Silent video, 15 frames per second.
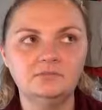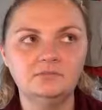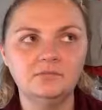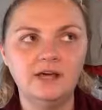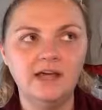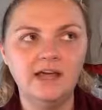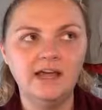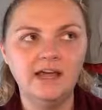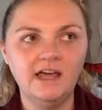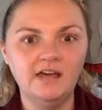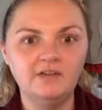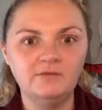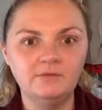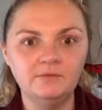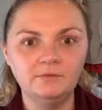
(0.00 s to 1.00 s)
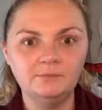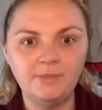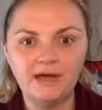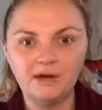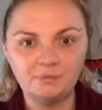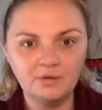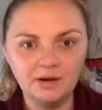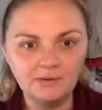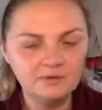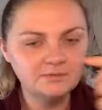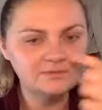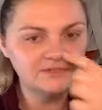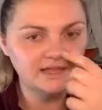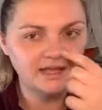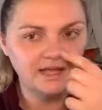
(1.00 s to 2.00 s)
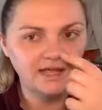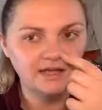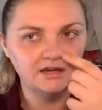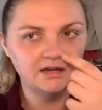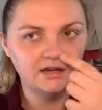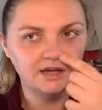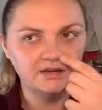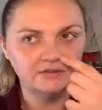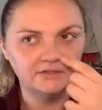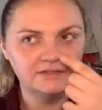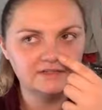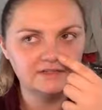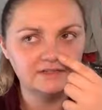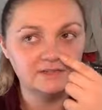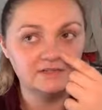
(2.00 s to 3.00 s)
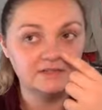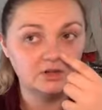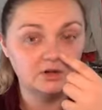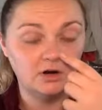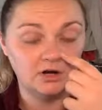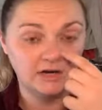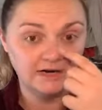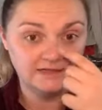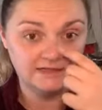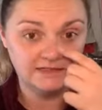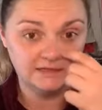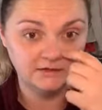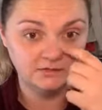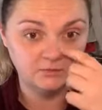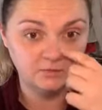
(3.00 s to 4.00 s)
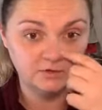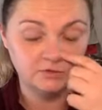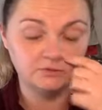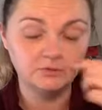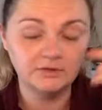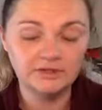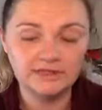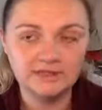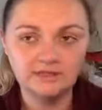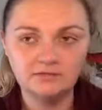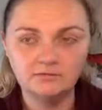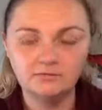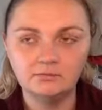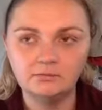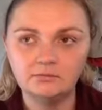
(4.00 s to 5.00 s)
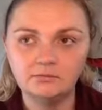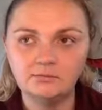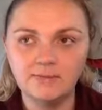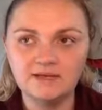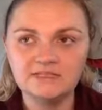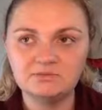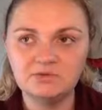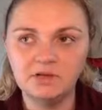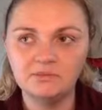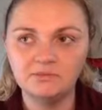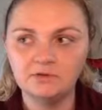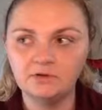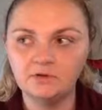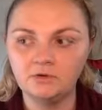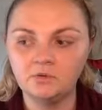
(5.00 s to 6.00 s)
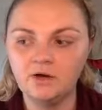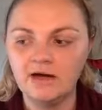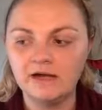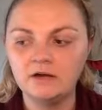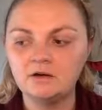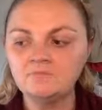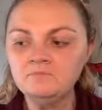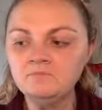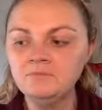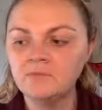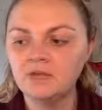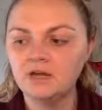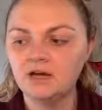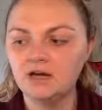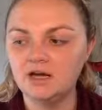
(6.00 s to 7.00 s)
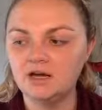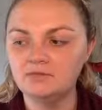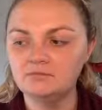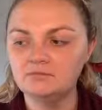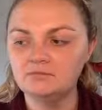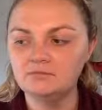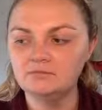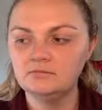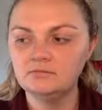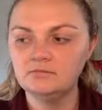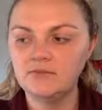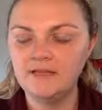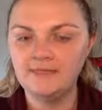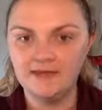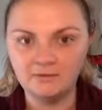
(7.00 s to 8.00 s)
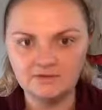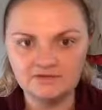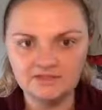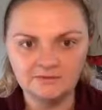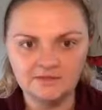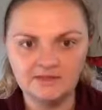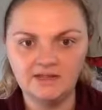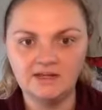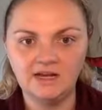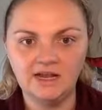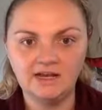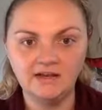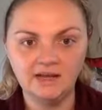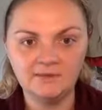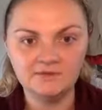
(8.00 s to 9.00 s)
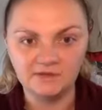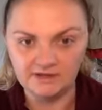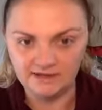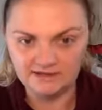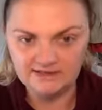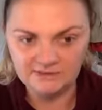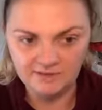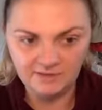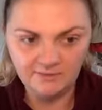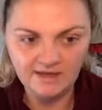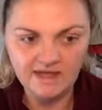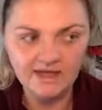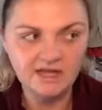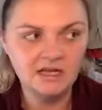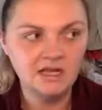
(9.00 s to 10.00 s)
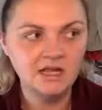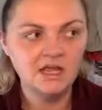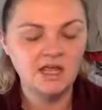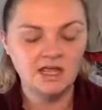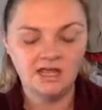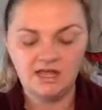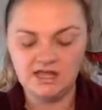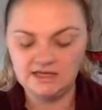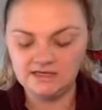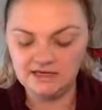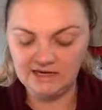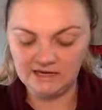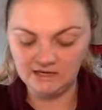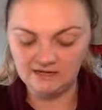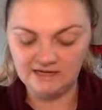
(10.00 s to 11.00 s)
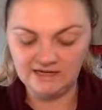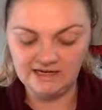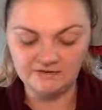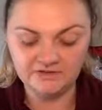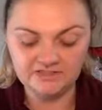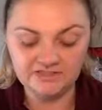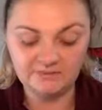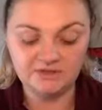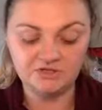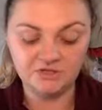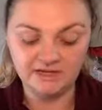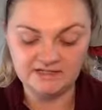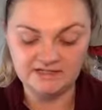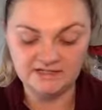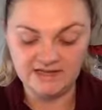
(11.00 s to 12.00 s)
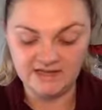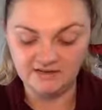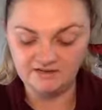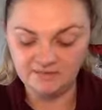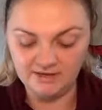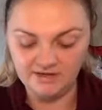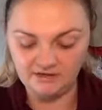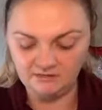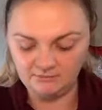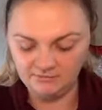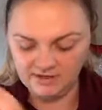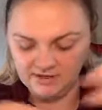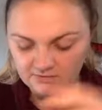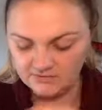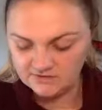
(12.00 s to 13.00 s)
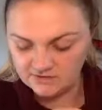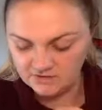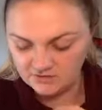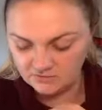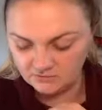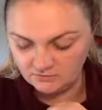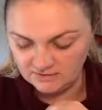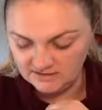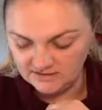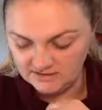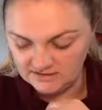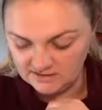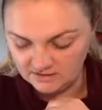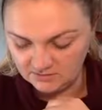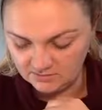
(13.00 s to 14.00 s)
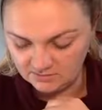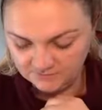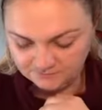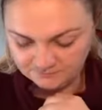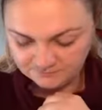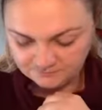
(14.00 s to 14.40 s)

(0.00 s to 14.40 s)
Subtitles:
have back problems, and I recently was in a car accident, which really messed me up for a little while. And that was something that I kept right next to my bed and inhaled that every time I tried to get out of bed. Pain was really terrible.